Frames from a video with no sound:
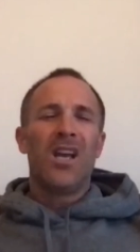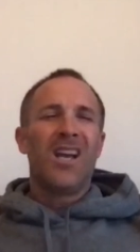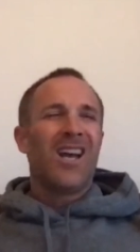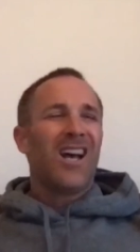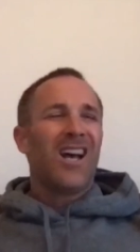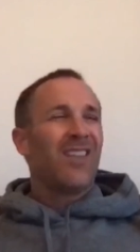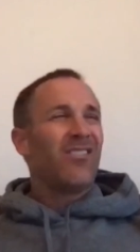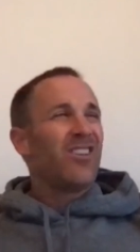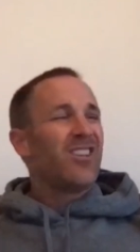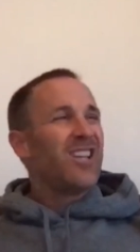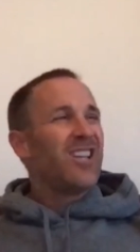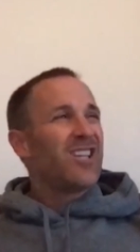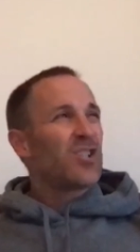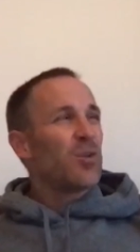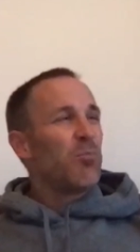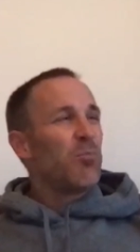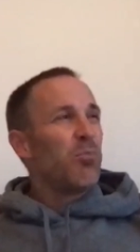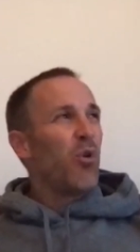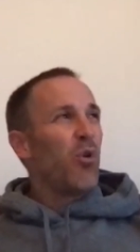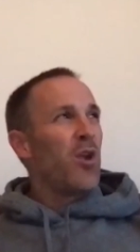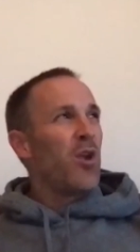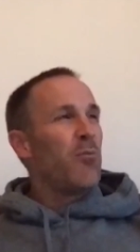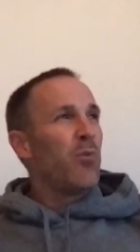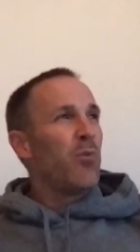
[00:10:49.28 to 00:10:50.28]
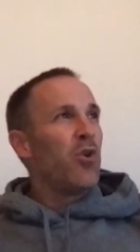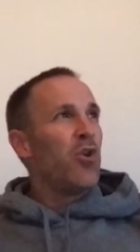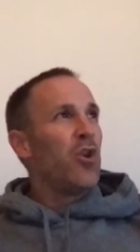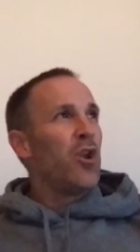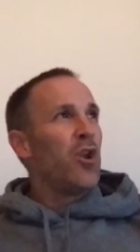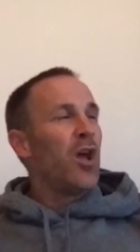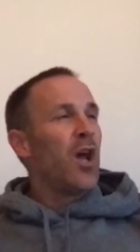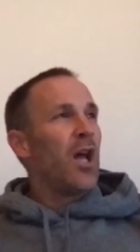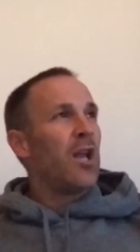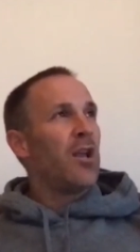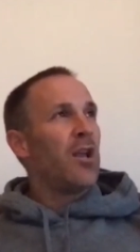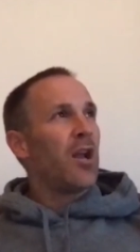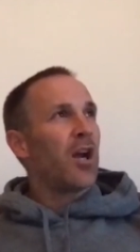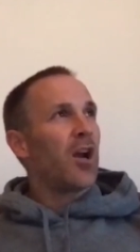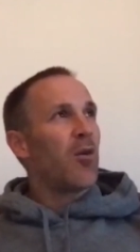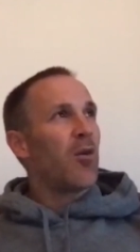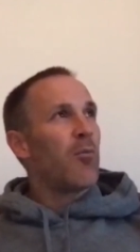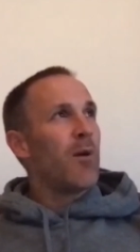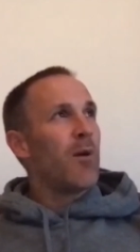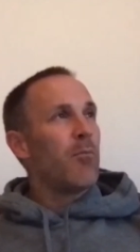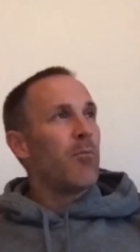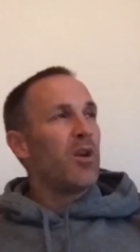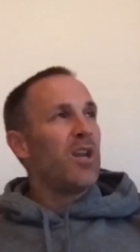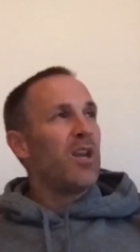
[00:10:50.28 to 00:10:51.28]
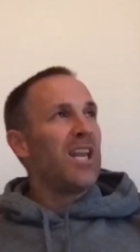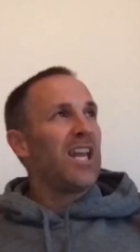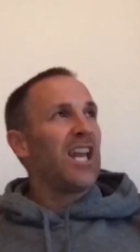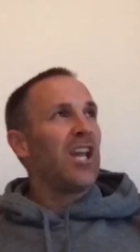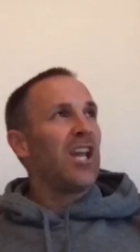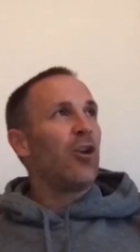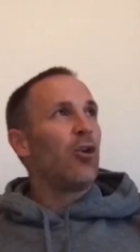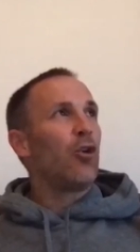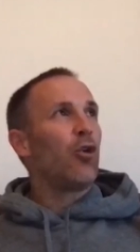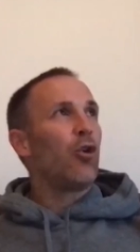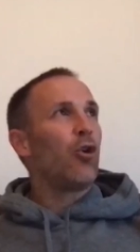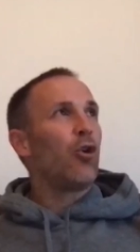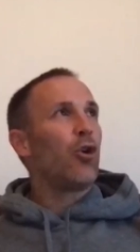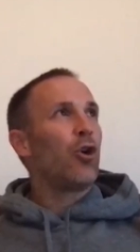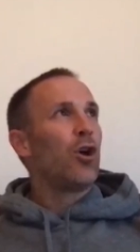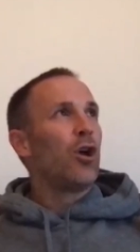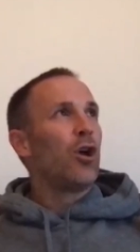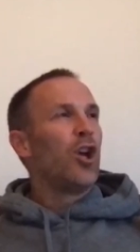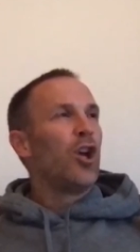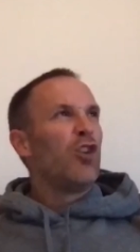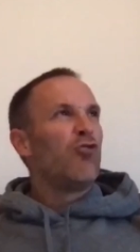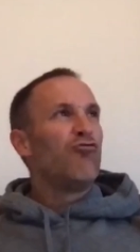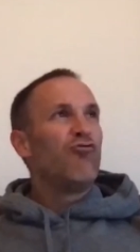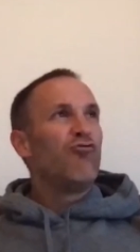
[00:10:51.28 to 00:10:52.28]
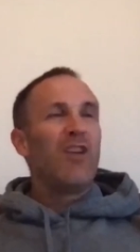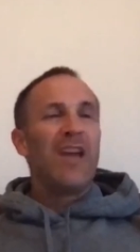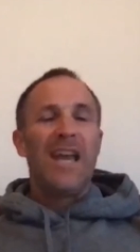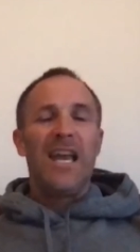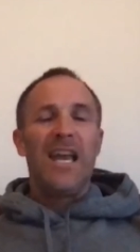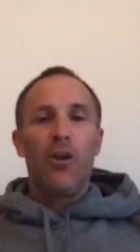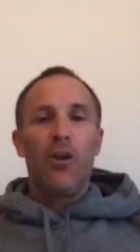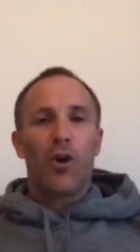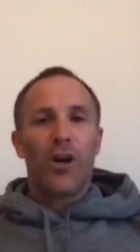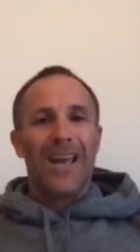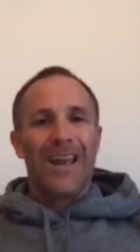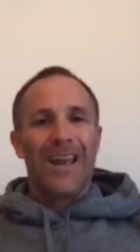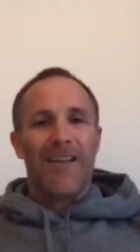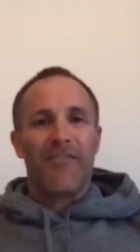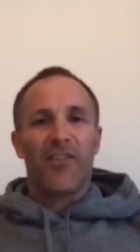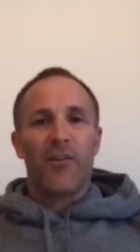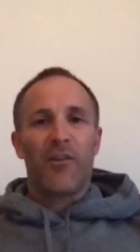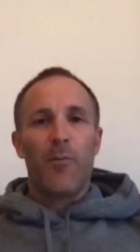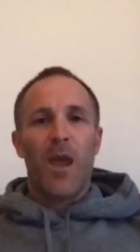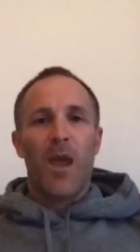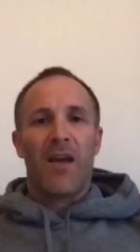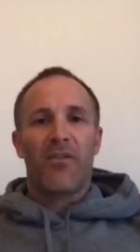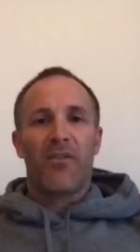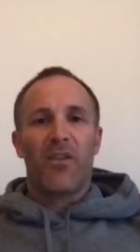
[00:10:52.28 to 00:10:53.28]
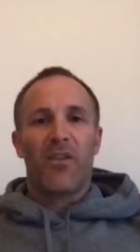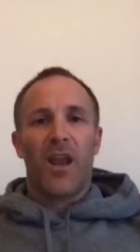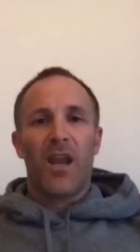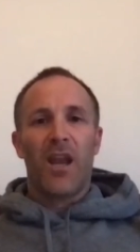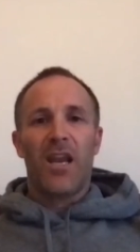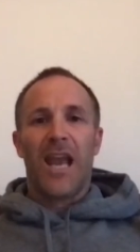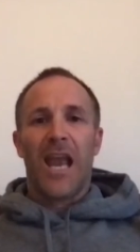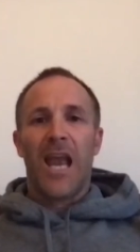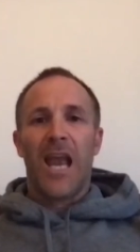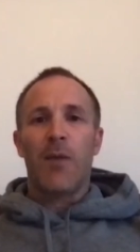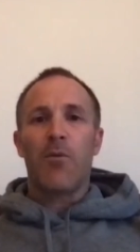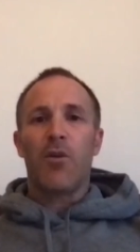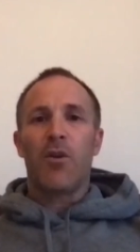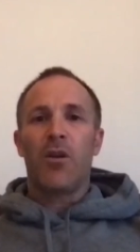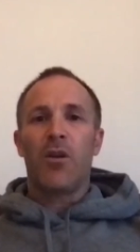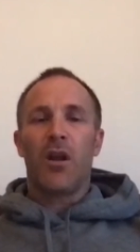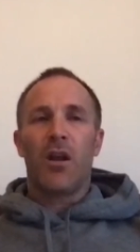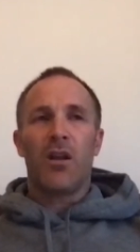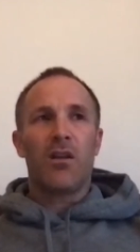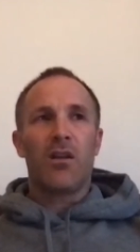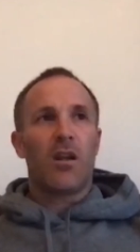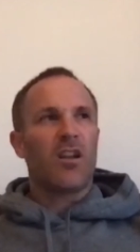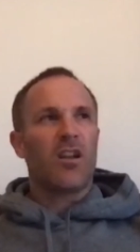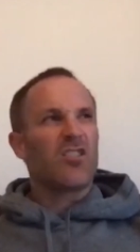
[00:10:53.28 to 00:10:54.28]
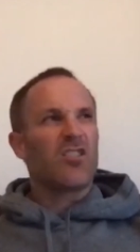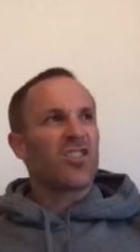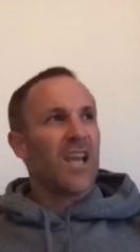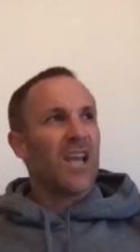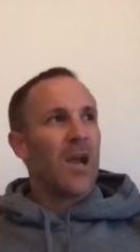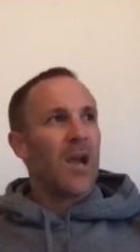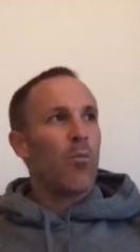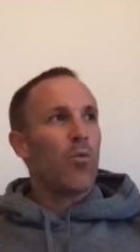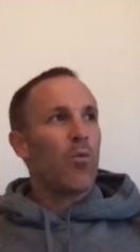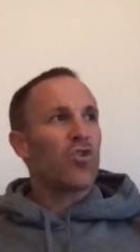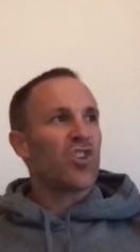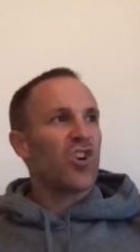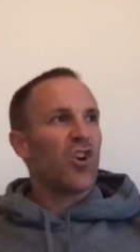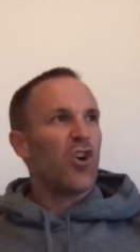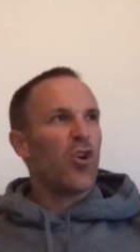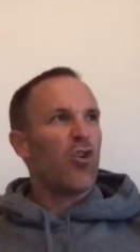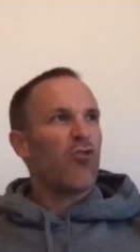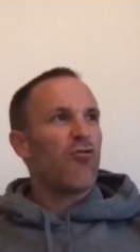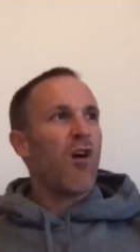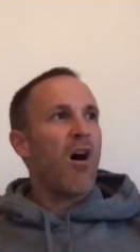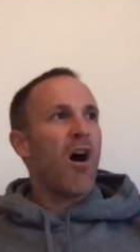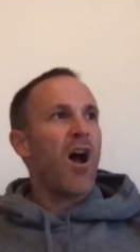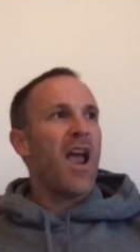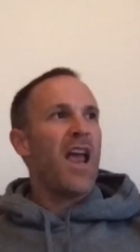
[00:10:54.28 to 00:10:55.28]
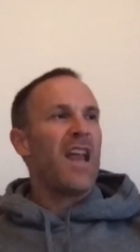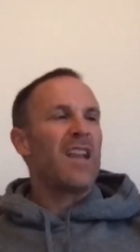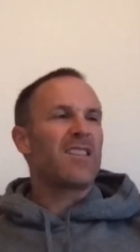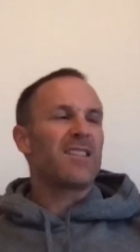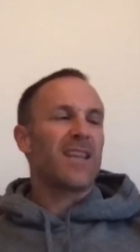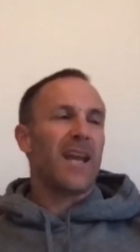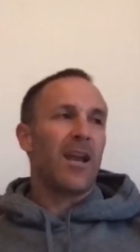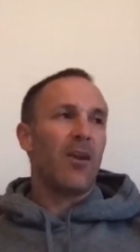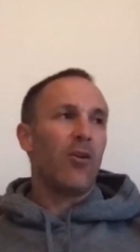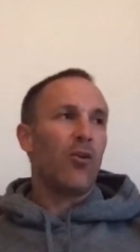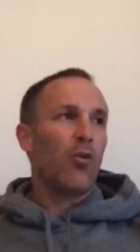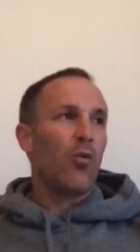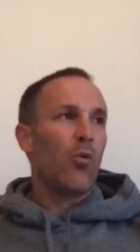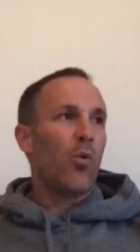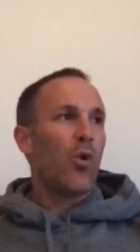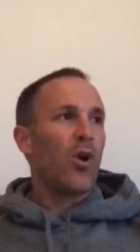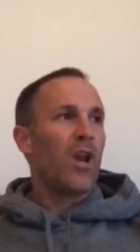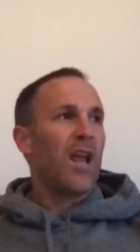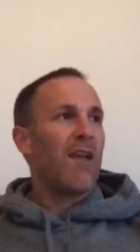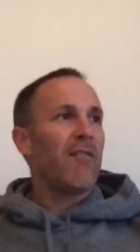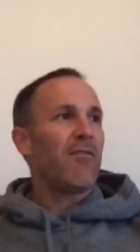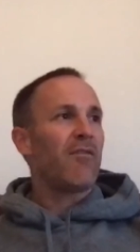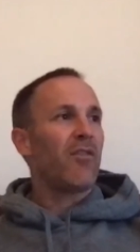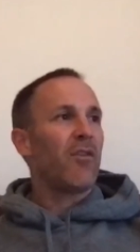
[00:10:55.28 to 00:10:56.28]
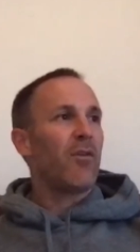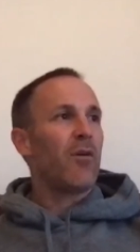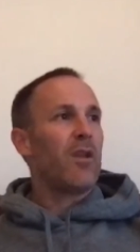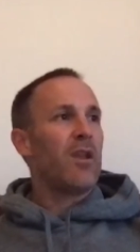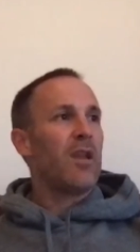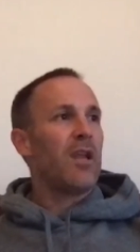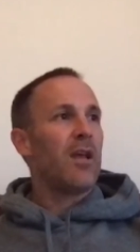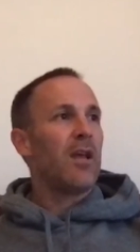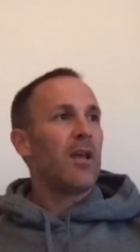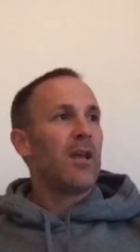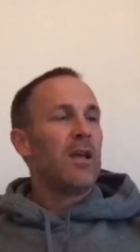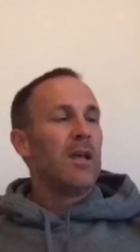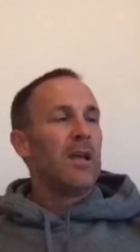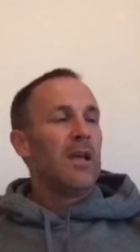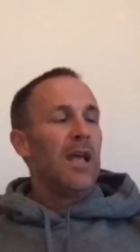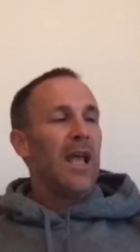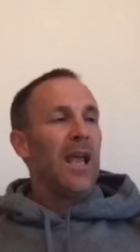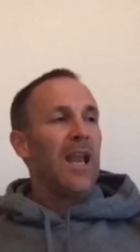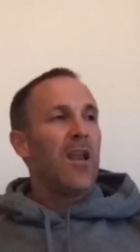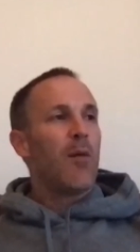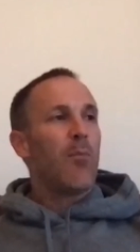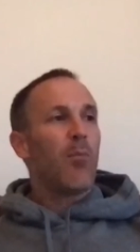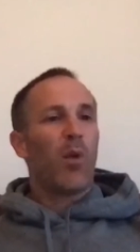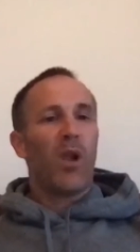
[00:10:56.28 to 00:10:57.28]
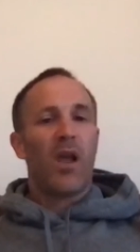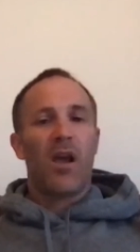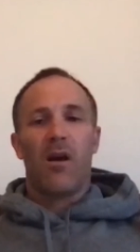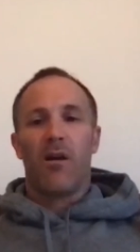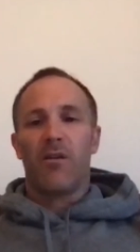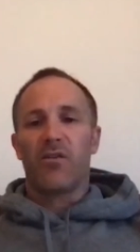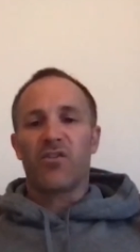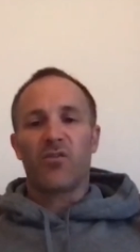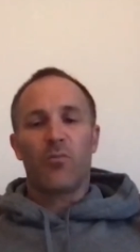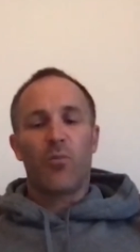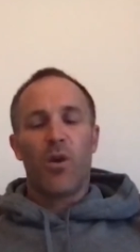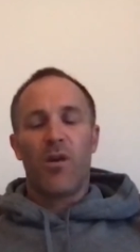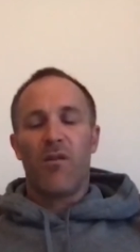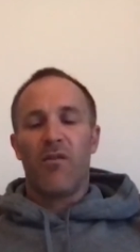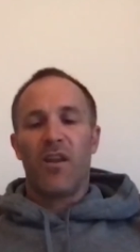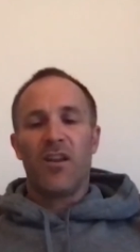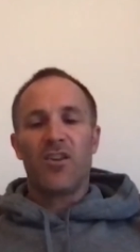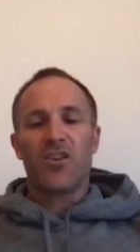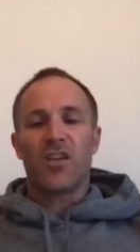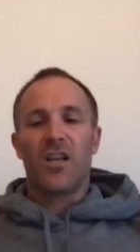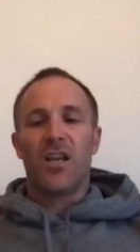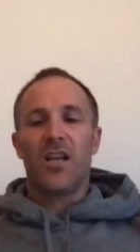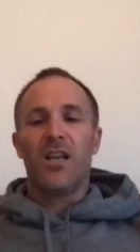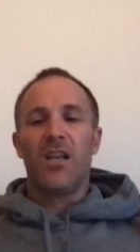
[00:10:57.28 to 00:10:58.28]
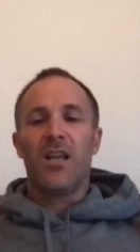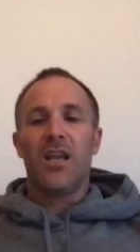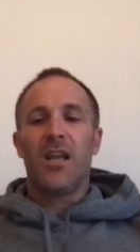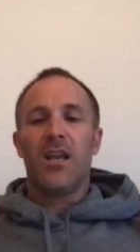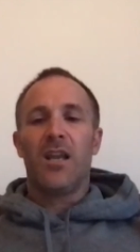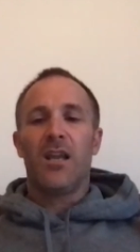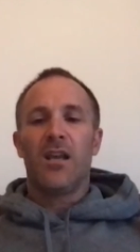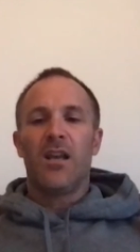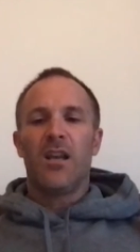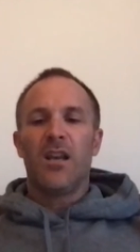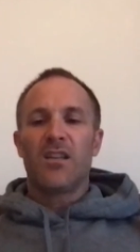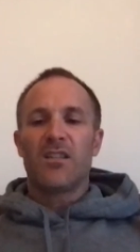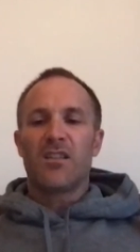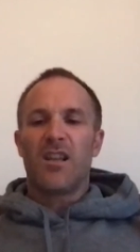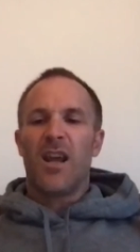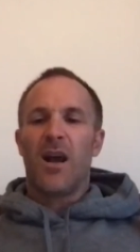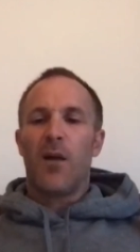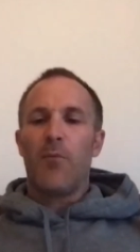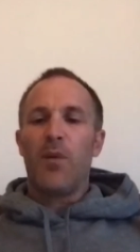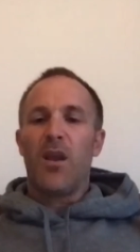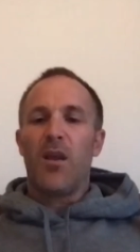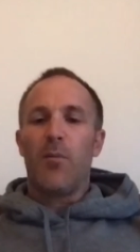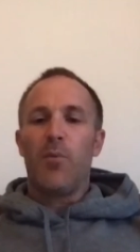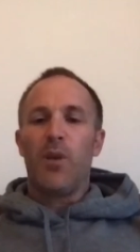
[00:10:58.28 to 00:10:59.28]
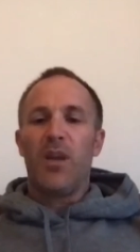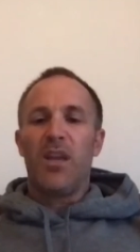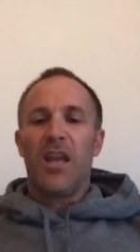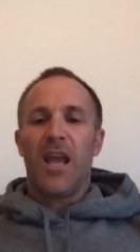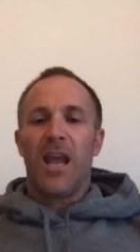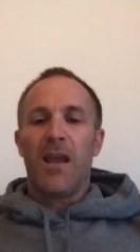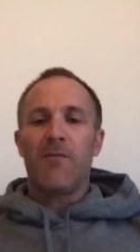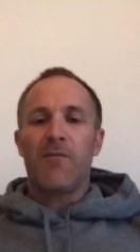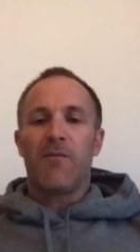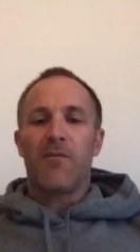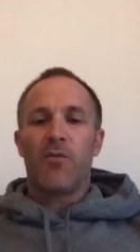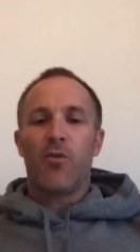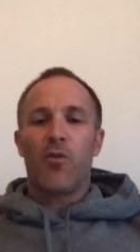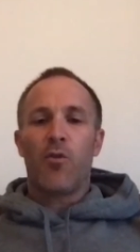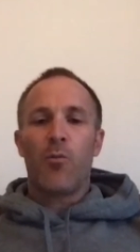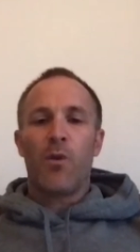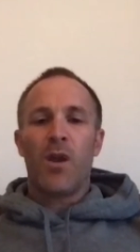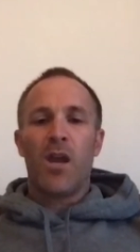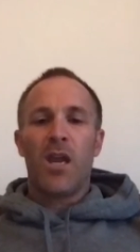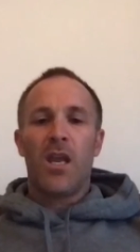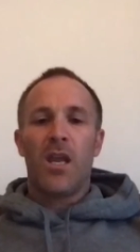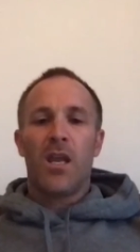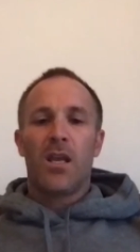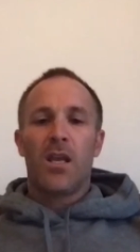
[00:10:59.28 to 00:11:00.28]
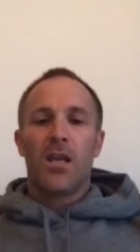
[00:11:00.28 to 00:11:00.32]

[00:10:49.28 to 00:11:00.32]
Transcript: and the disappointment, and I can remember Nicky Law really looking after me after that game and saying, was I all right, and saying, look, we'll get through in the playoffs, and we eventually did. So that would be a big game for me.